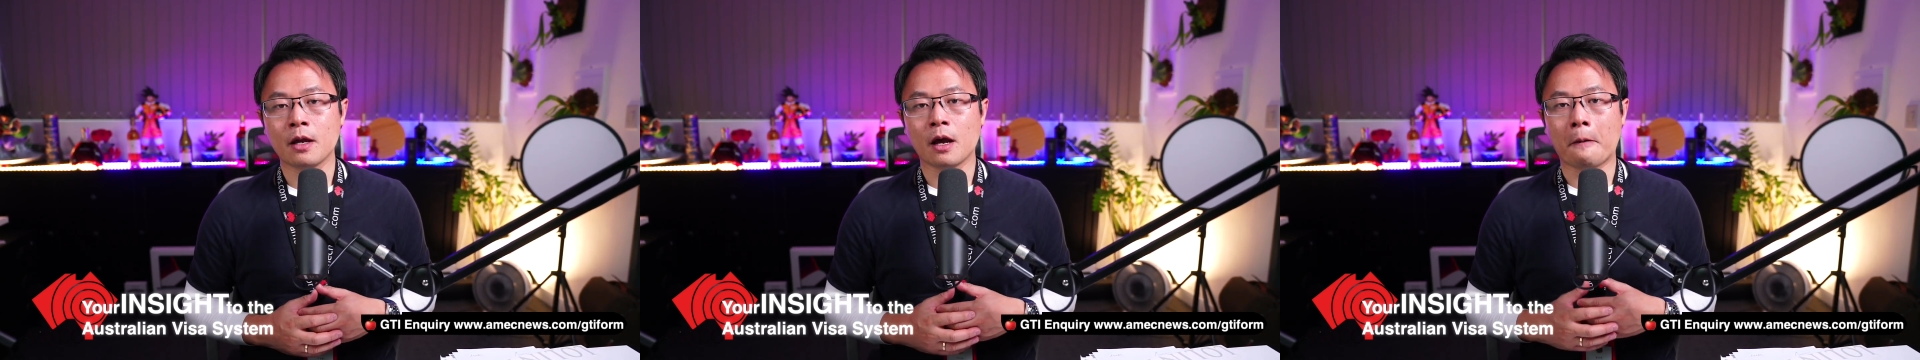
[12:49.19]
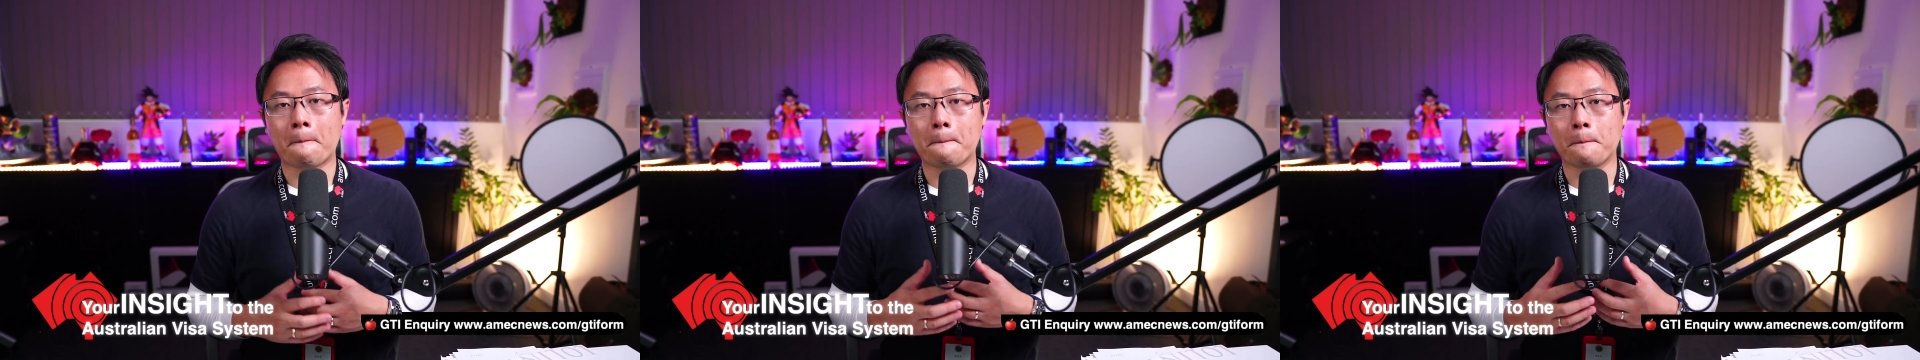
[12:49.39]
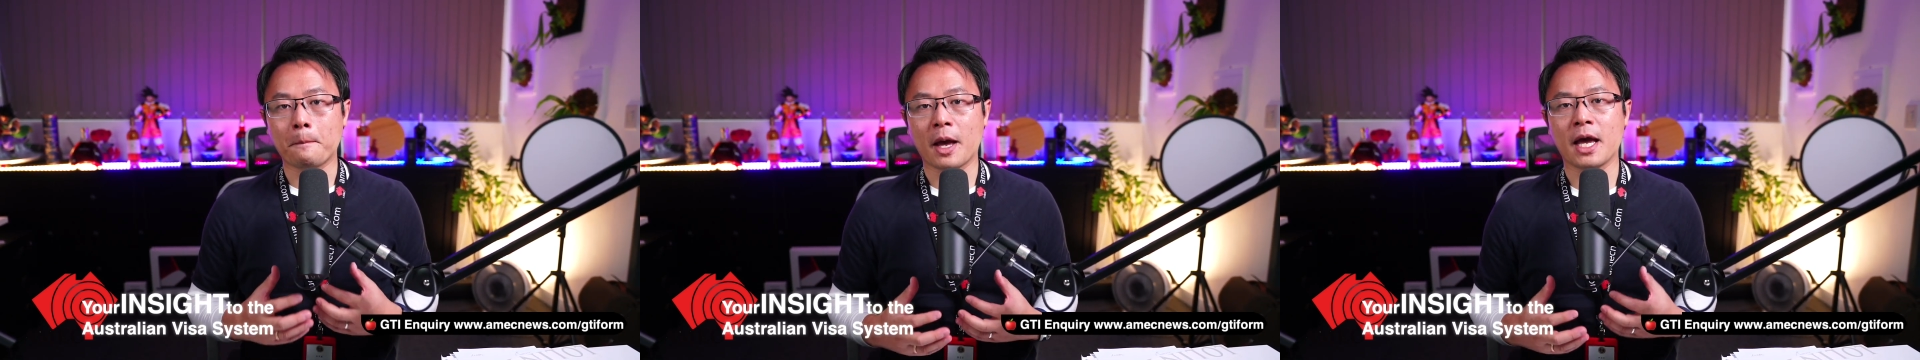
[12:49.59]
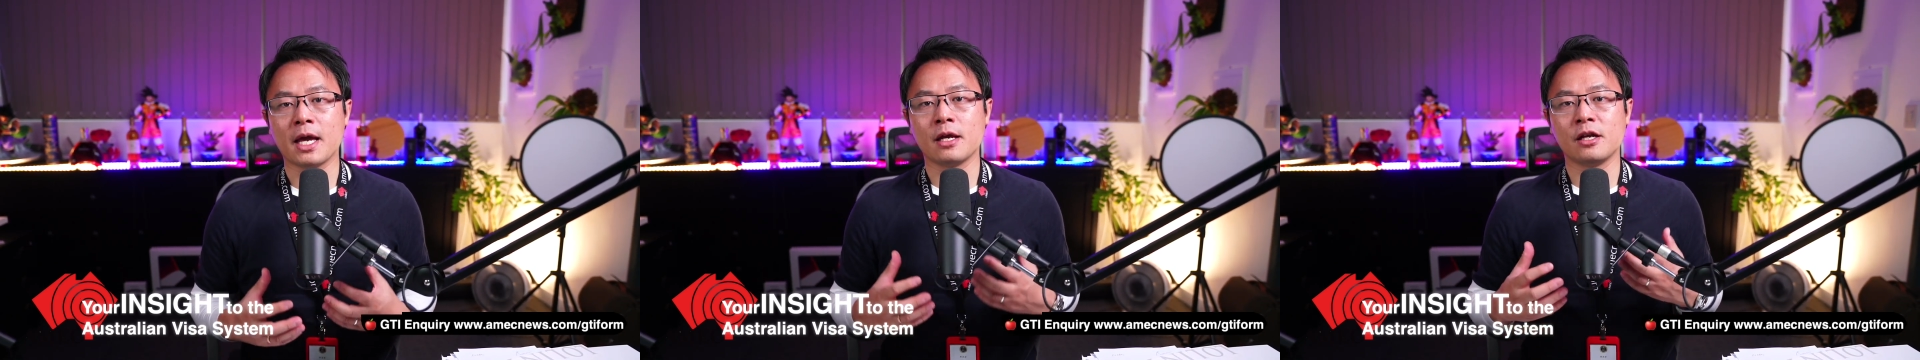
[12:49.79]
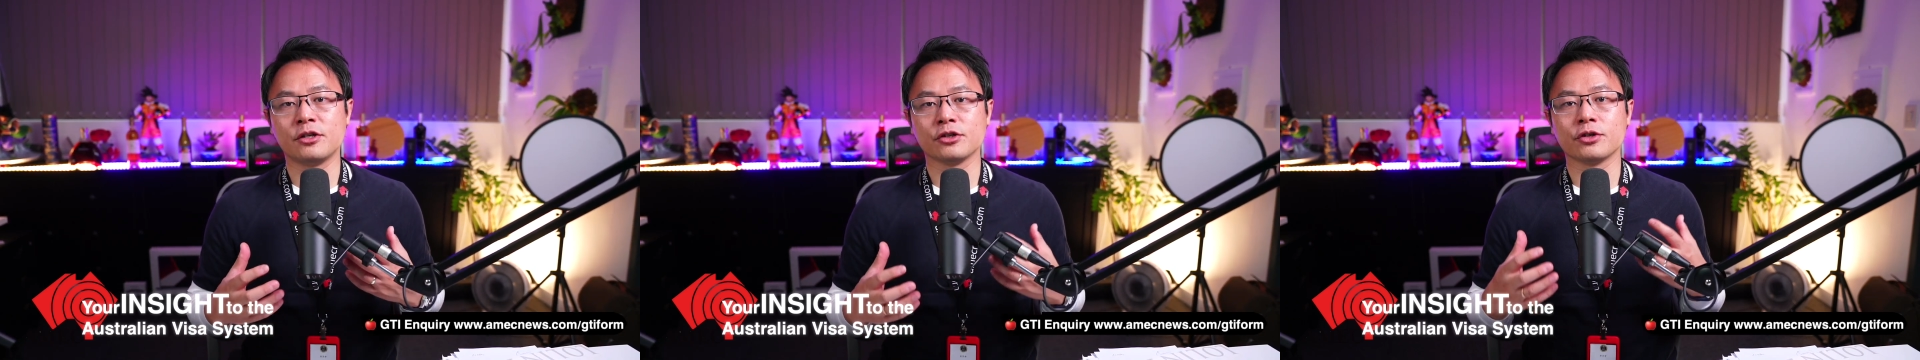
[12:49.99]
a
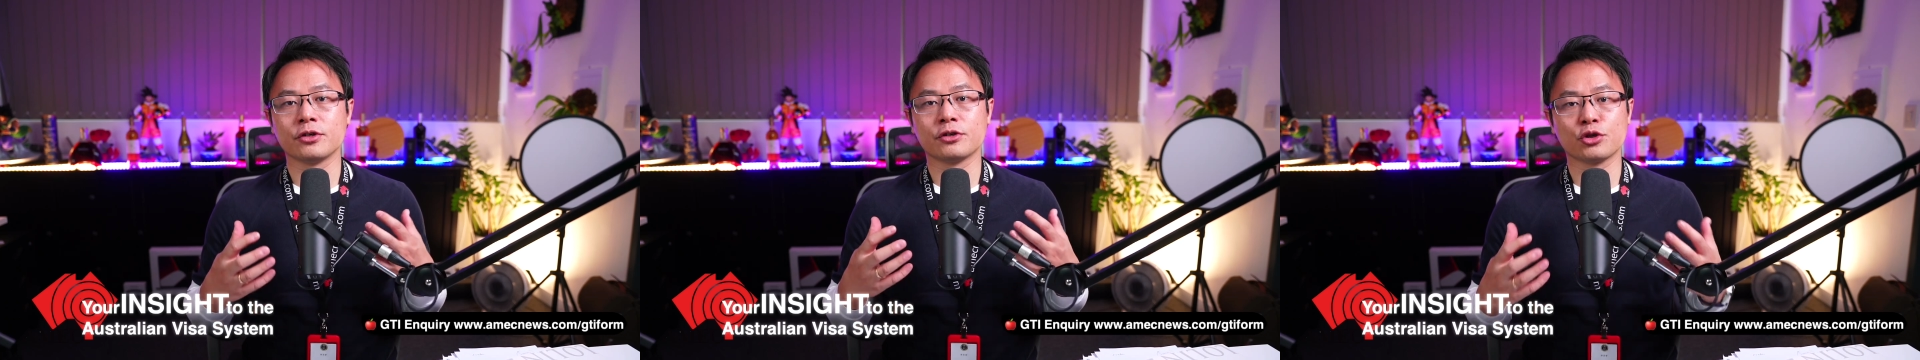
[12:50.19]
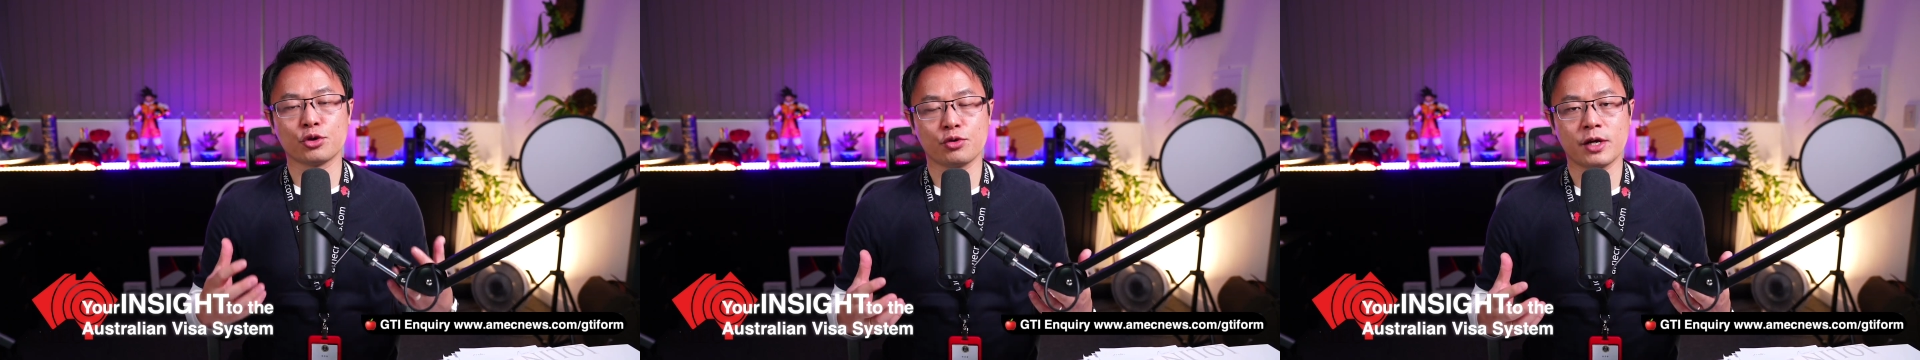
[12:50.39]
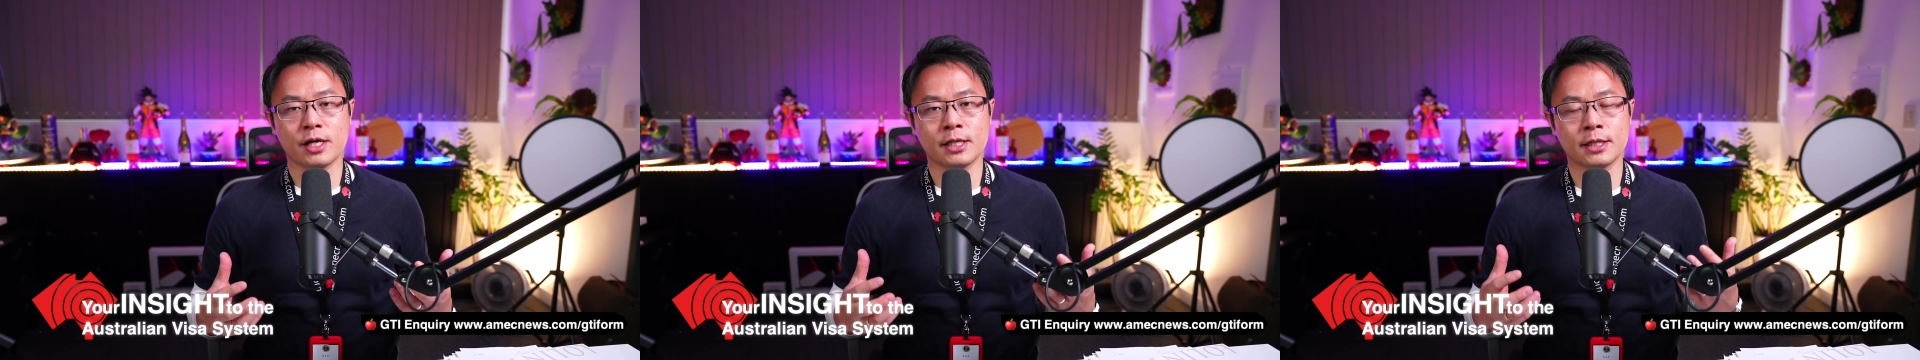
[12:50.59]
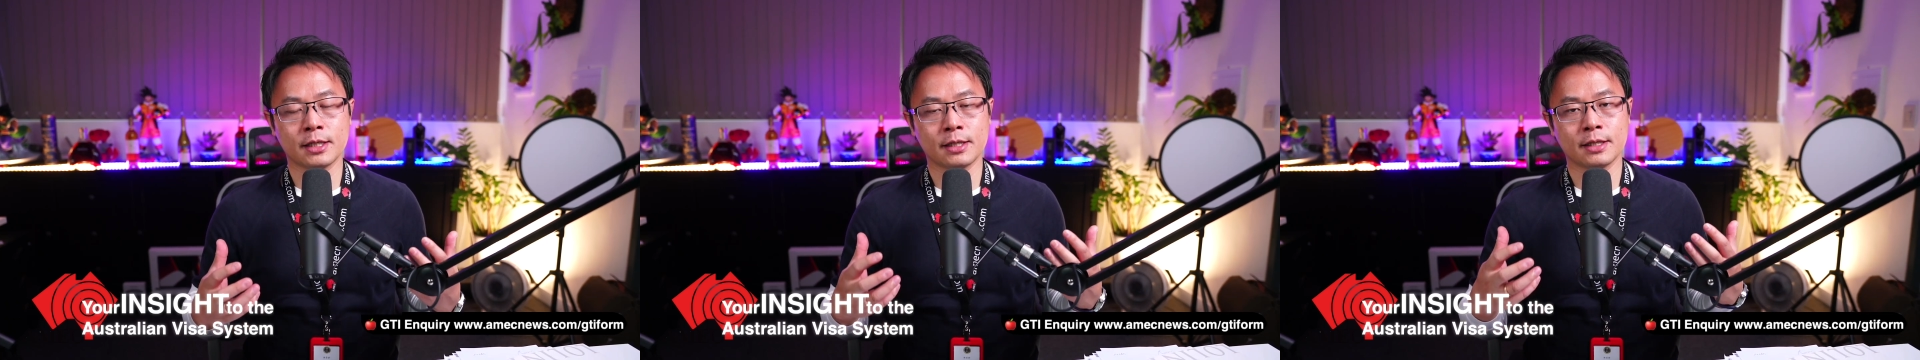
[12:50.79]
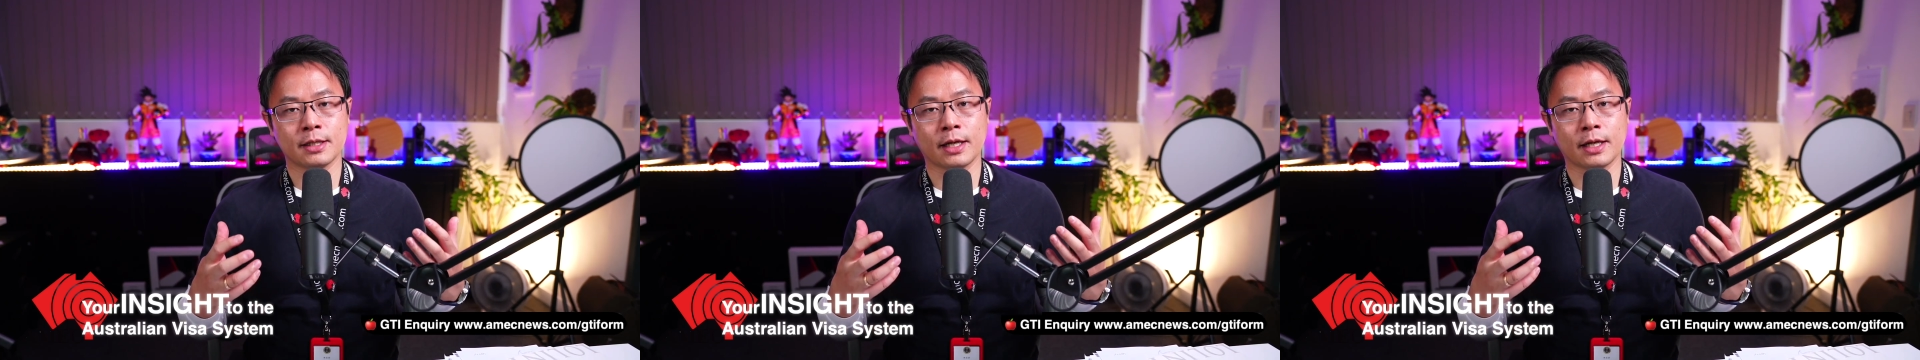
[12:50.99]
major trend